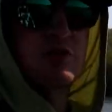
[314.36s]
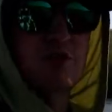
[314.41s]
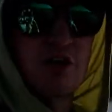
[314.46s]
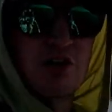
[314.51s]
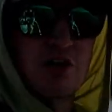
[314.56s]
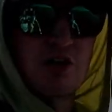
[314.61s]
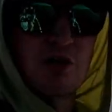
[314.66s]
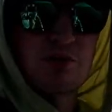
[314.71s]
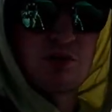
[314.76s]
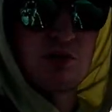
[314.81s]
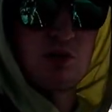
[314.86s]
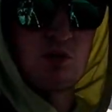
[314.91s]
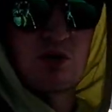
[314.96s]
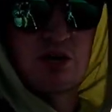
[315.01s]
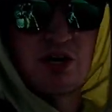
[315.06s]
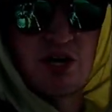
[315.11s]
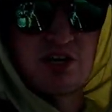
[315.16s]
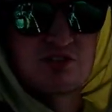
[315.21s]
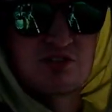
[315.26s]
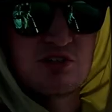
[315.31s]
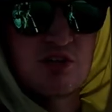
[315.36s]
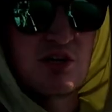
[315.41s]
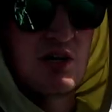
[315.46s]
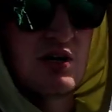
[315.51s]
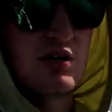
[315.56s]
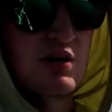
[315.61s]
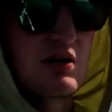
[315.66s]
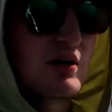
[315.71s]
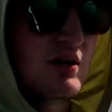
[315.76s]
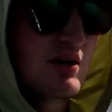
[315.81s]
fired up than they were
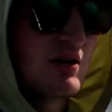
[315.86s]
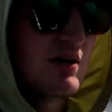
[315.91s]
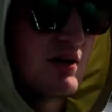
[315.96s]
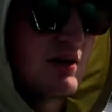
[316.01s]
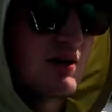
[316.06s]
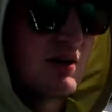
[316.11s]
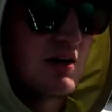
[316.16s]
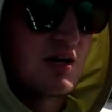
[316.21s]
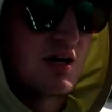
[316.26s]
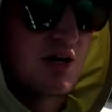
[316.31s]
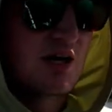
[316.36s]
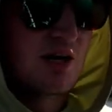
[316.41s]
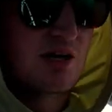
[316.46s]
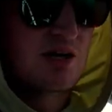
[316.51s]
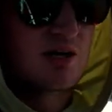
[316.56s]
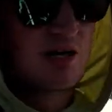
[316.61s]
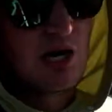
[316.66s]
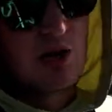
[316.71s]
yesterday. And